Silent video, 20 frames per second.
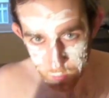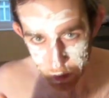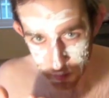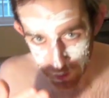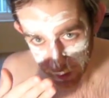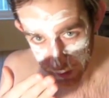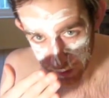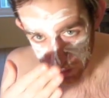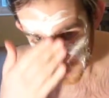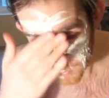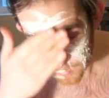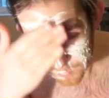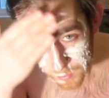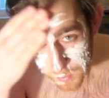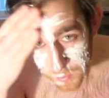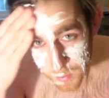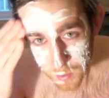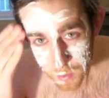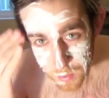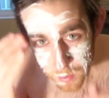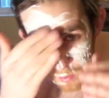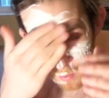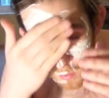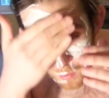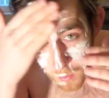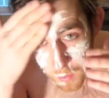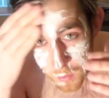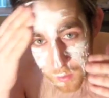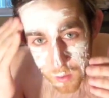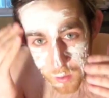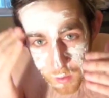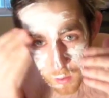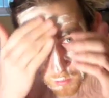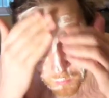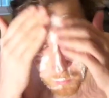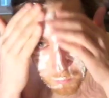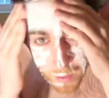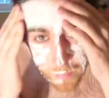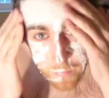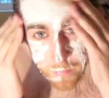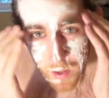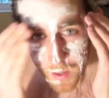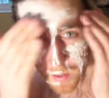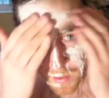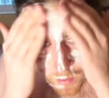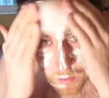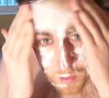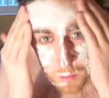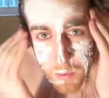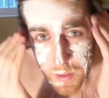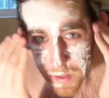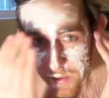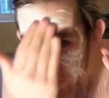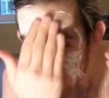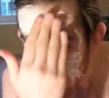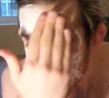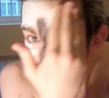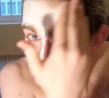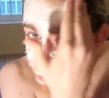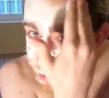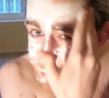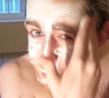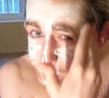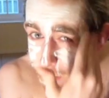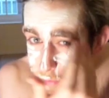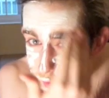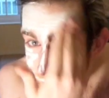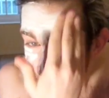Okay, I'm just going to blend that in complete. Don't worry about the